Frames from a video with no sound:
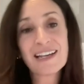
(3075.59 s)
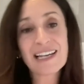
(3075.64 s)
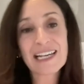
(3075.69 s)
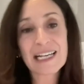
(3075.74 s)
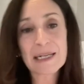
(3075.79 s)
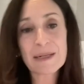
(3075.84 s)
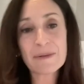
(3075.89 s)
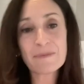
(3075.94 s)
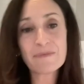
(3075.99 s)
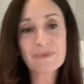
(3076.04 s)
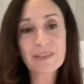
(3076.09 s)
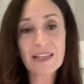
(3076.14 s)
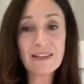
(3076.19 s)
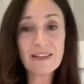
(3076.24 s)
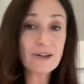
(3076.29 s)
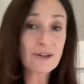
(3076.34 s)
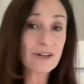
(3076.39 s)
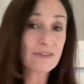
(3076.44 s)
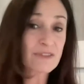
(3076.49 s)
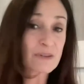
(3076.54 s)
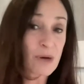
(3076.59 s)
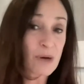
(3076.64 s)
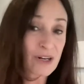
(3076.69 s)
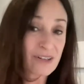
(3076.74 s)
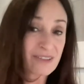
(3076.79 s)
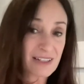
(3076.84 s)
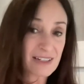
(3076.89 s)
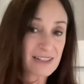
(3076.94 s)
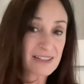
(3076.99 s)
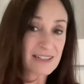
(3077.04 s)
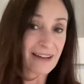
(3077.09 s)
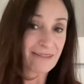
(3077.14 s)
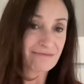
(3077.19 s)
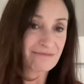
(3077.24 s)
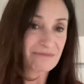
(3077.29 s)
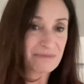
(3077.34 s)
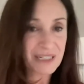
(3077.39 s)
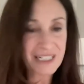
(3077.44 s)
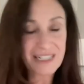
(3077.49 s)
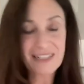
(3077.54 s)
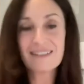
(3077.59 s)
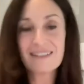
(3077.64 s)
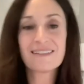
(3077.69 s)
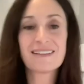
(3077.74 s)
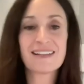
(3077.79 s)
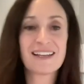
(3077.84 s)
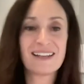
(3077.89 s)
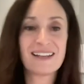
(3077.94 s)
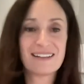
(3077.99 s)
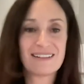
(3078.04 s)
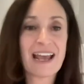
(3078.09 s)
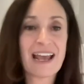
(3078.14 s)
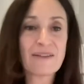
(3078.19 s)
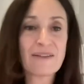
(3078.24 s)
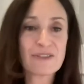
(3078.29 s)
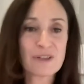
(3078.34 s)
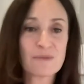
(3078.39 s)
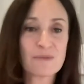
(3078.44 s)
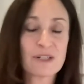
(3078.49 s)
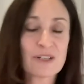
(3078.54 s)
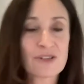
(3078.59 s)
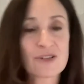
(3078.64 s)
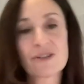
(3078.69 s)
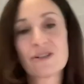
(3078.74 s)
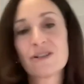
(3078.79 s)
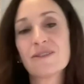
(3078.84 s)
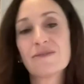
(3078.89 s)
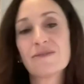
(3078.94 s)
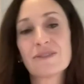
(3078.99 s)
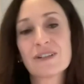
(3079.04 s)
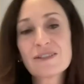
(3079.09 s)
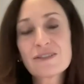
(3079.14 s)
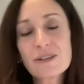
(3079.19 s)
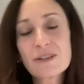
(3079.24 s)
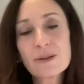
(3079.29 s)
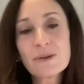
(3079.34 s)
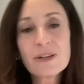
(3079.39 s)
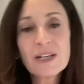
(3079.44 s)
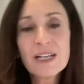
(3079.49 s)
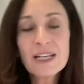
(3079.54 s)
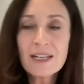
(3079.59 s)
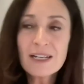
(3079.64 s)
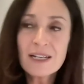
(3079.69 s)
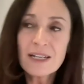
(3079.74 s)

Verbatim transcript: Um, and they don't have to mark things down because they, they have so much turnover. And so